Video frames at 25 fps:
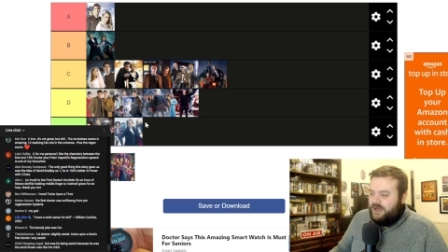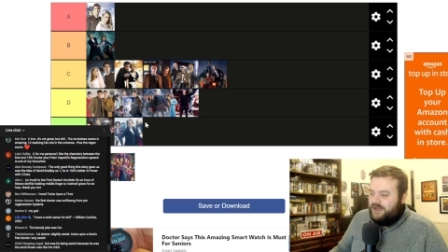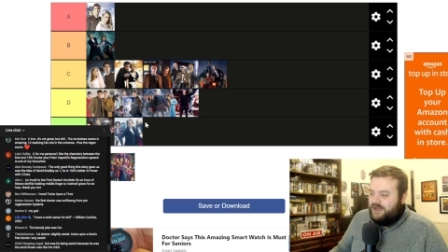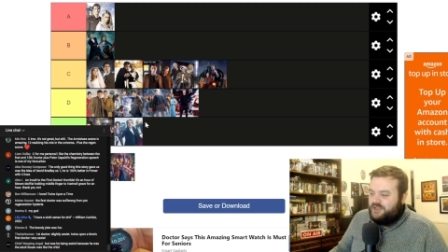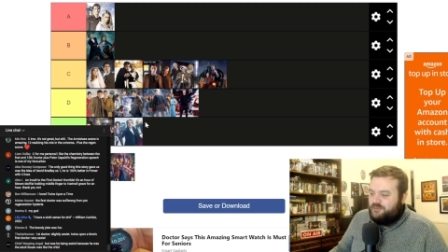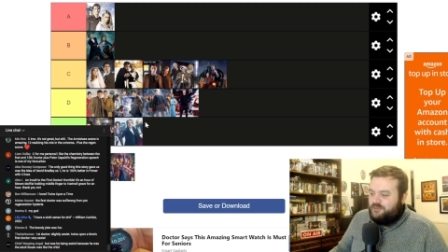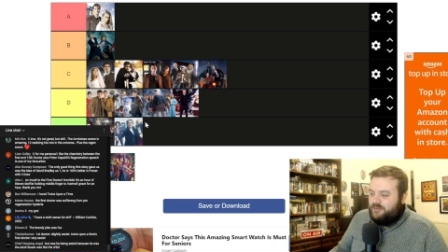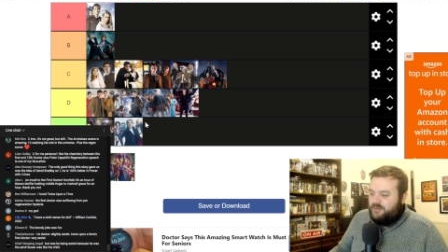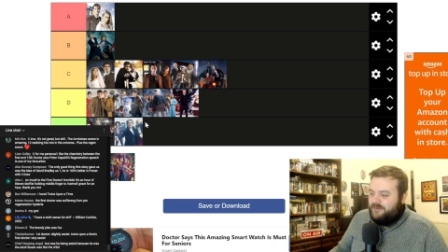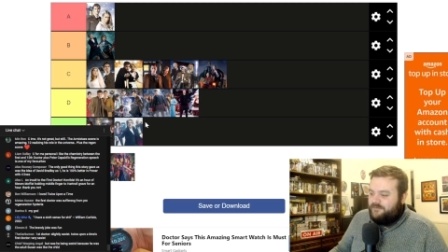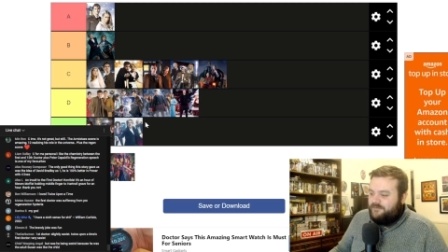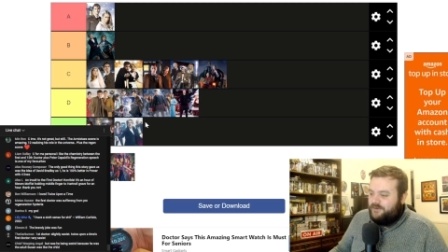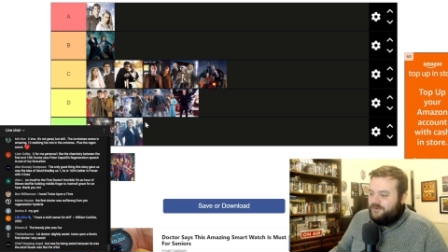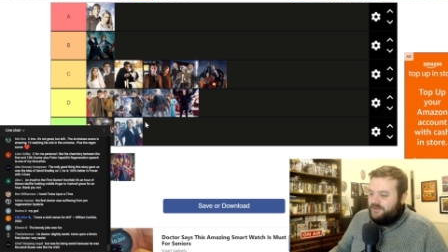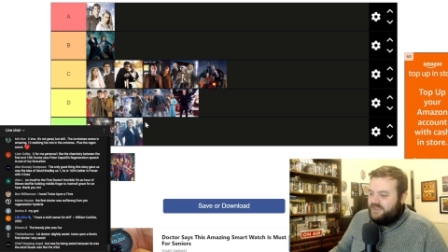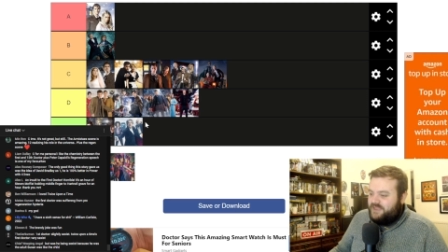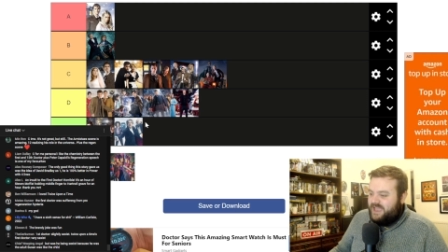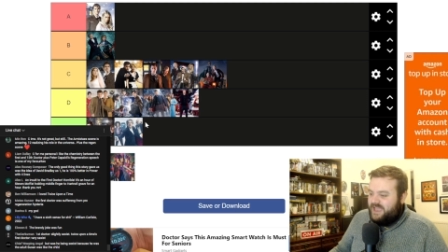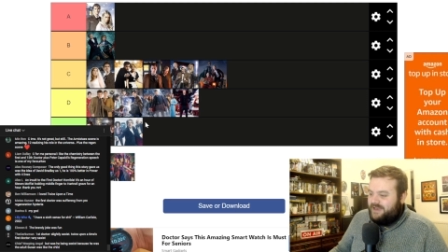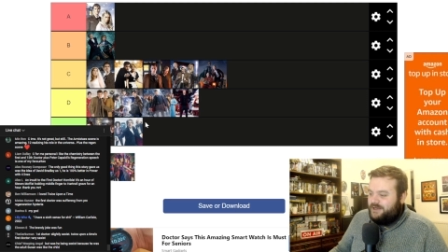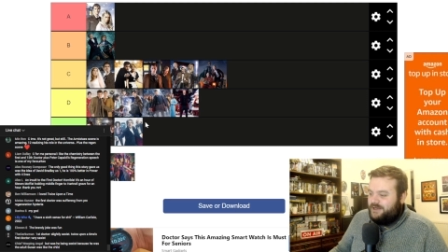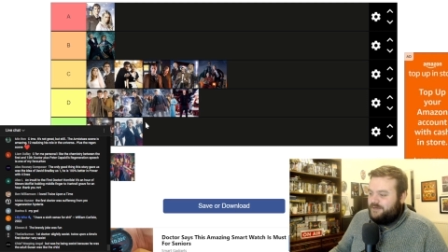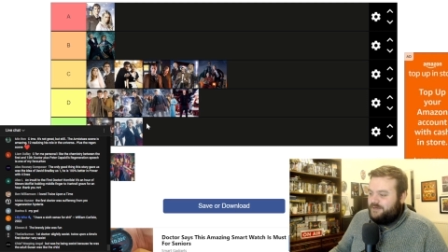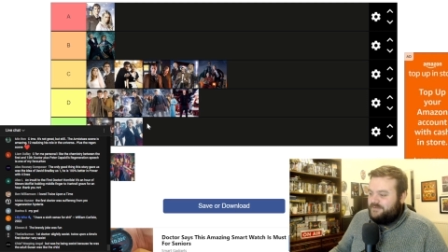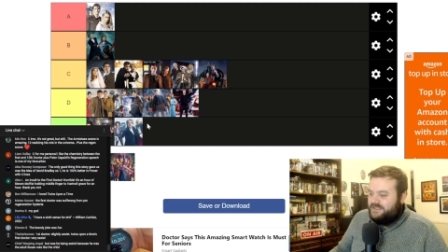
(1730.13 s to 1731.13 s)
Earth before
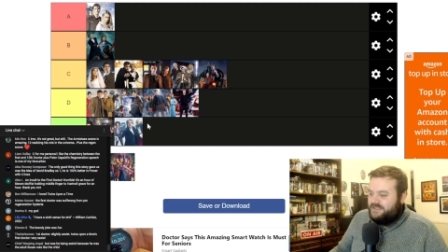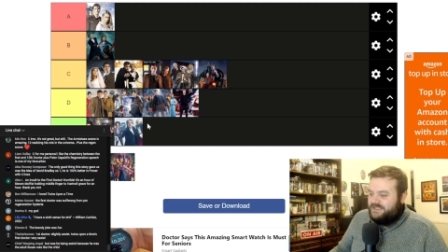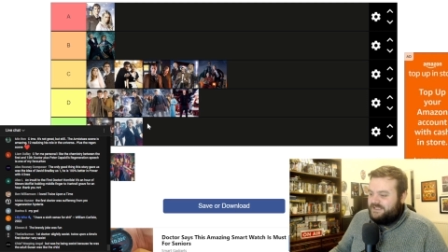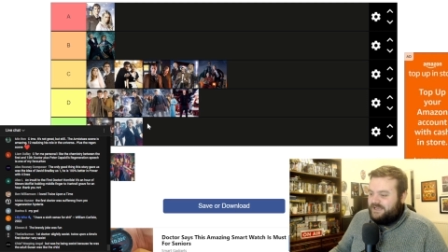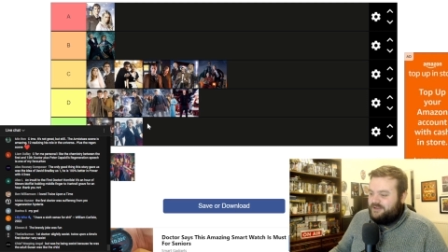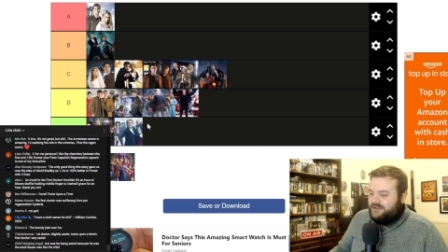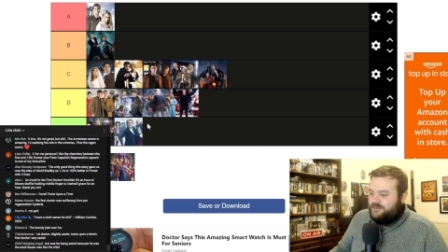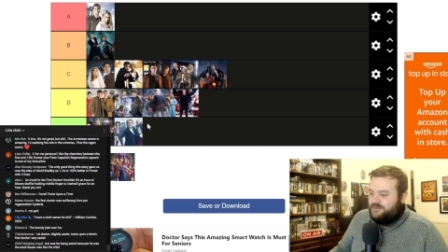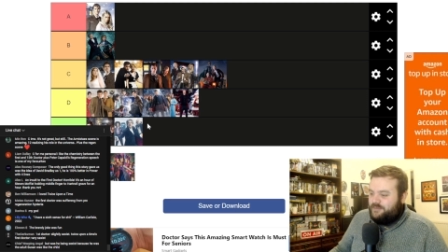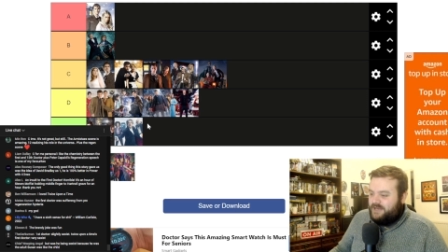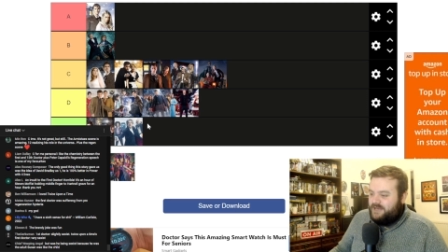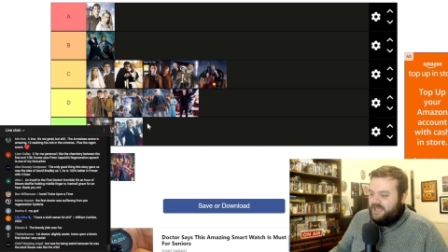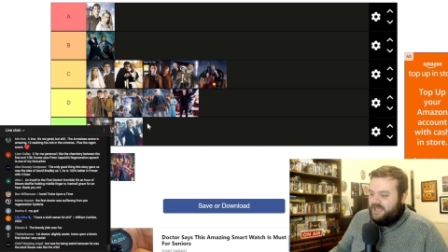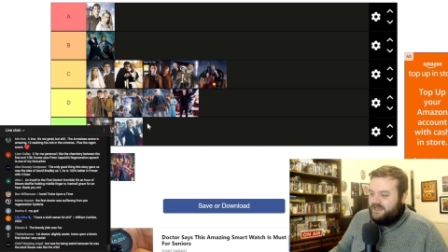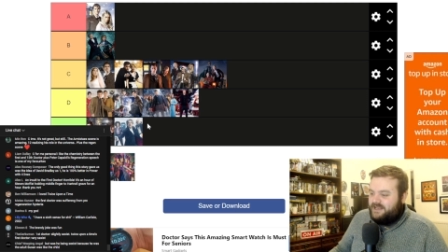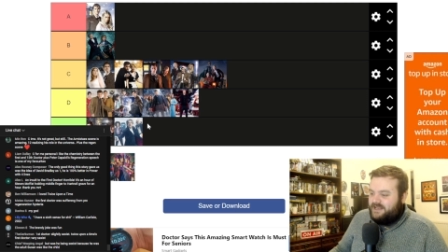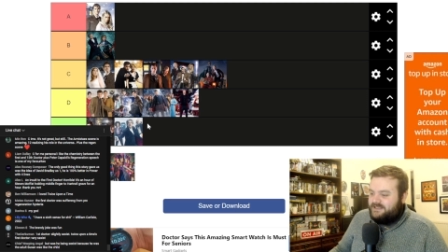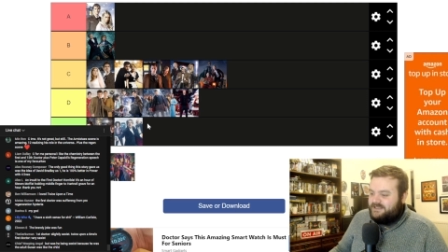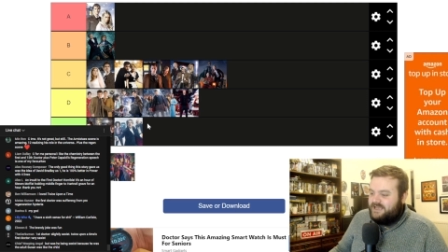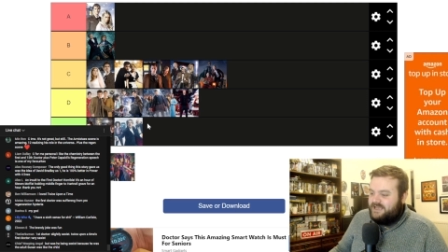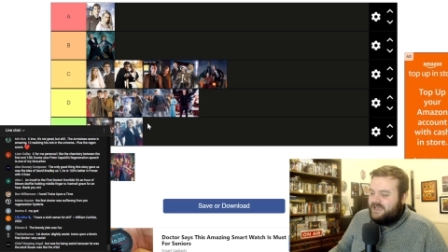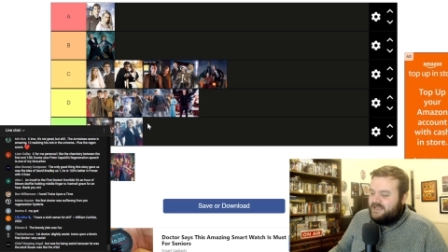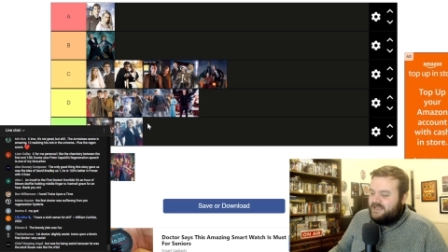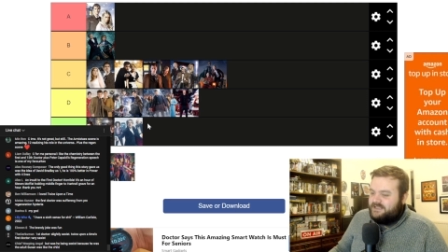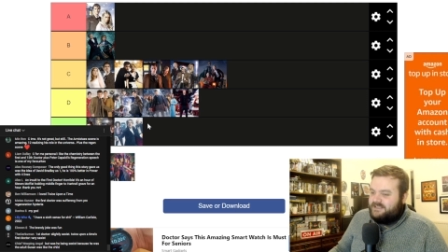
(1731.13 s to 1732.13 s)
the ending of the 10th
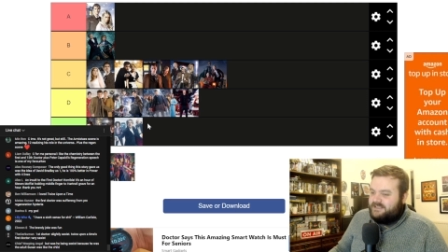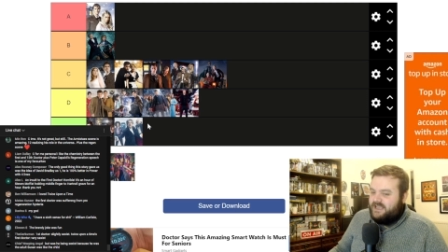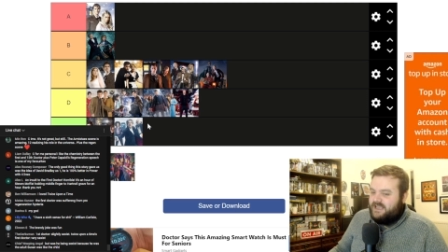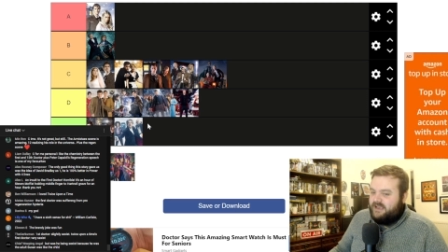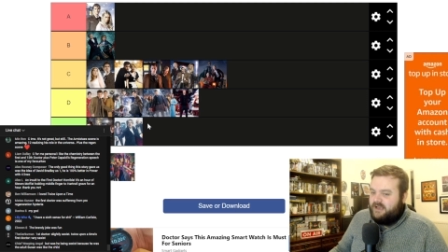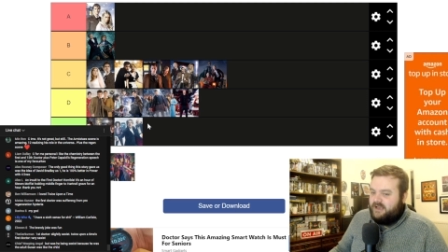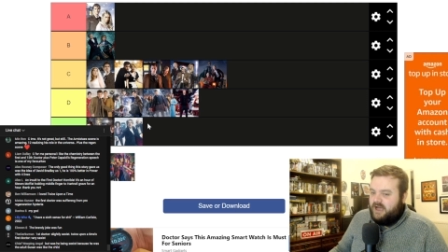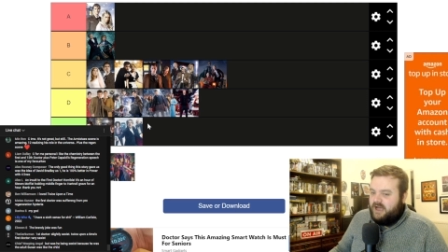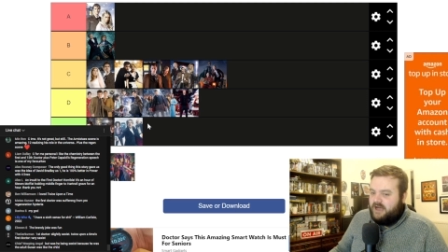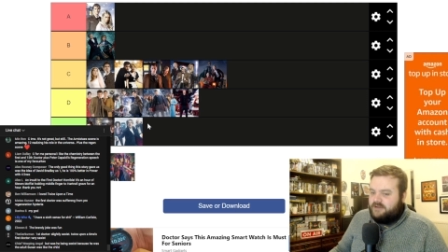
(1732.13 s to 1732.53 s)
planet saying,